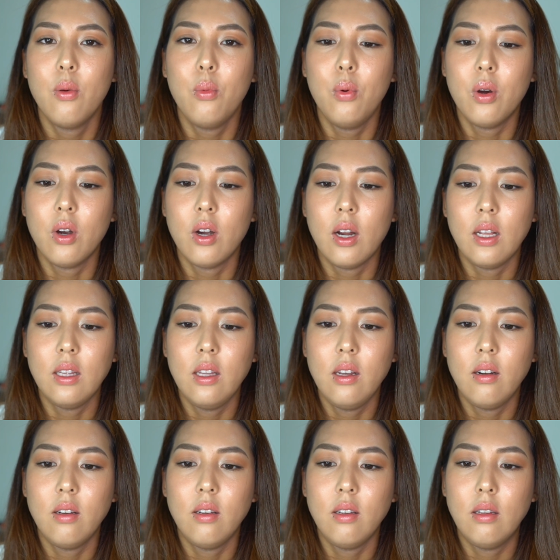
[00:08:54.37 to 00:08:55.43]
were a
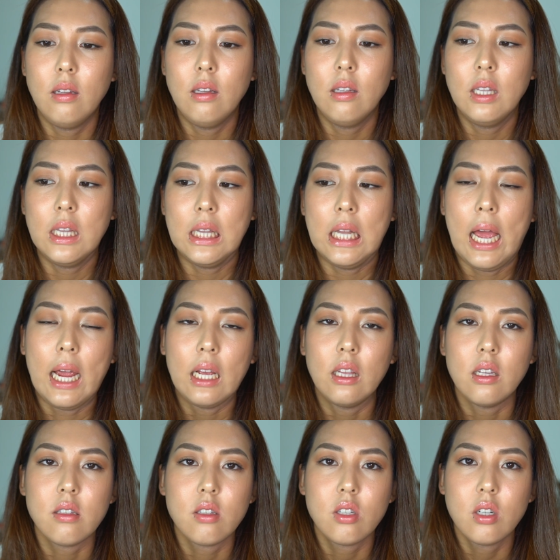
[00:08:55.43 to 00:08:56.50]
little
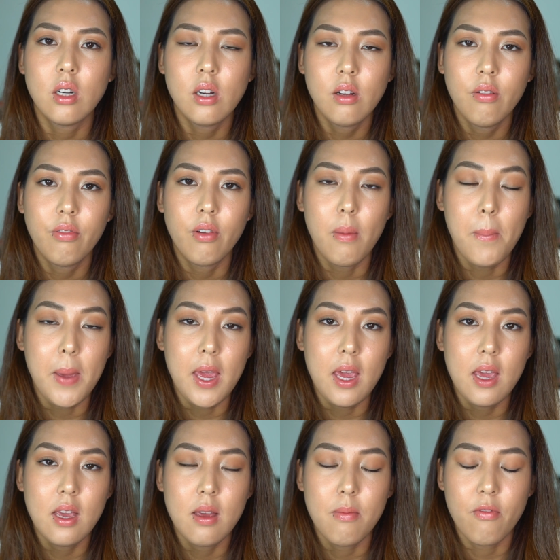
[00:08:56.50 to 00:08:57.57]
lackluster for
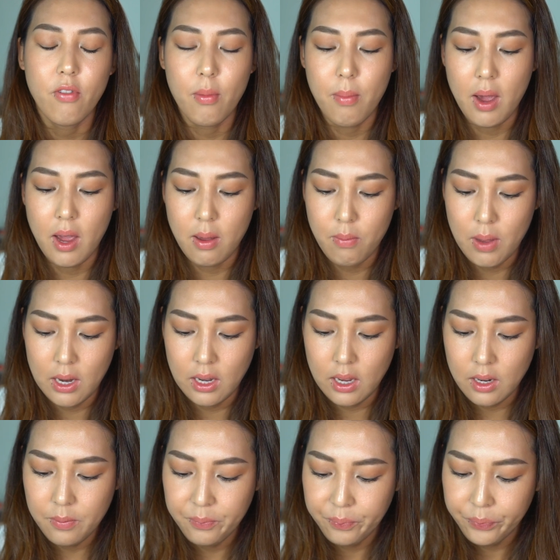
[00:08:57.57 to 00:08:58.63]
me and for my
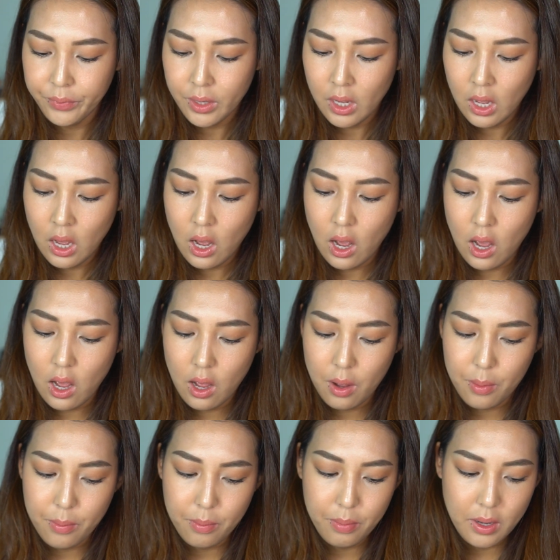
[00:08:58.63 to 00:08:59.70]
opinion.
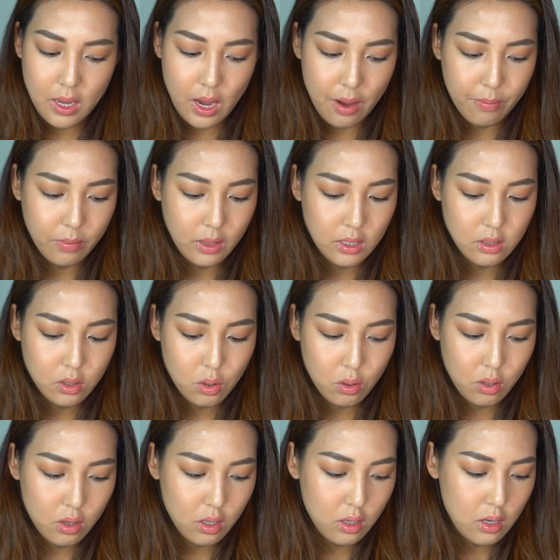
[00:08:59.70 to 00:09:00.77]
But yeah, let's go
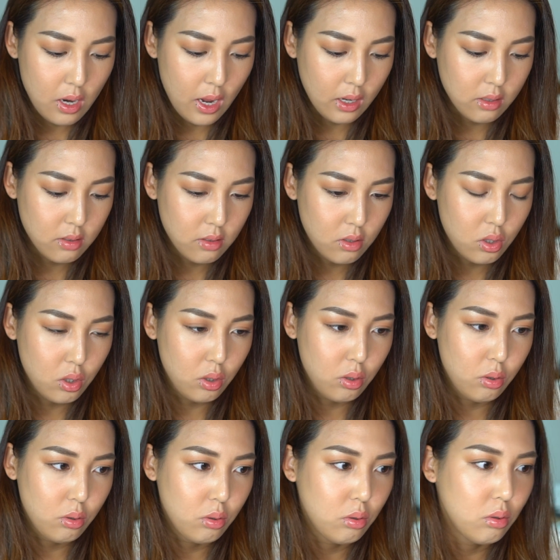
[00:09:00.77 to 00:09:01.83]
to the next
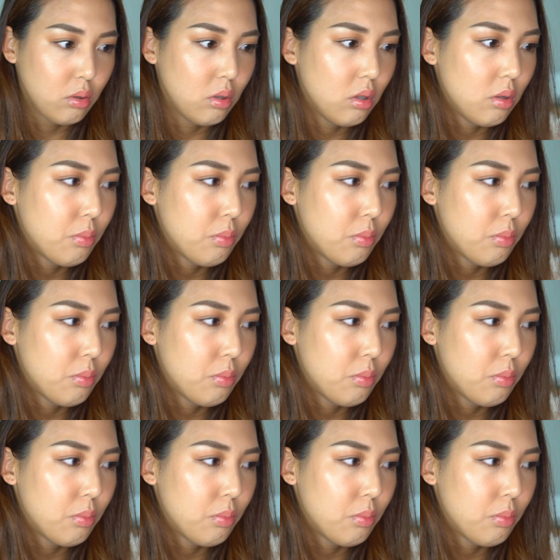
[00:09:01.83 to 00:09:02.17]
two